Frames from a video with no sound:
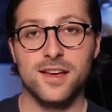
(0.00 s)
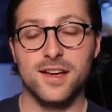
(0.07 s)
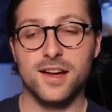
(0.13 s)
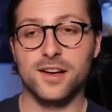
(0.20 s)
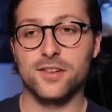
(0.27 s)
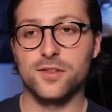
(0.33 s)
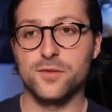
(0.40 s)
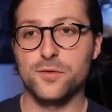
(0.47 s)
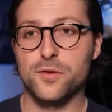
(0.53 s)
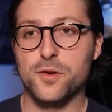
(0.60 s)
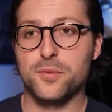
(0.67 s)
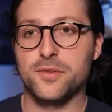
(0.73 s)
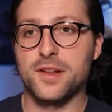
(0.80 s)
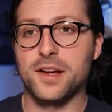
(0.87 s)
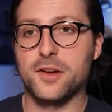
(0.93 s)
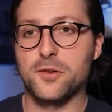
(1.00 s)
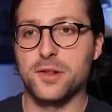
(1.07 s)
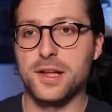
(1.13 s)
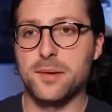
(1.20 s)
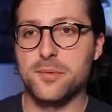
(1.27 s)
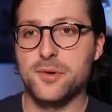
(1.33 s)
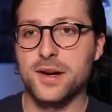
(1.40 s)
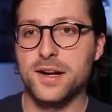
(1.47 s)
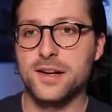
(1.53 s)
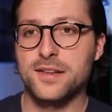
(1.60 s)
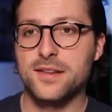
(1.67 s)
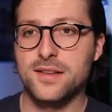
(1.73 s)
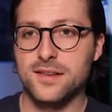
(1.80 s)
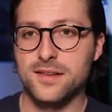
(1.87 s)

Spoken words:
Action verbs like collaborated,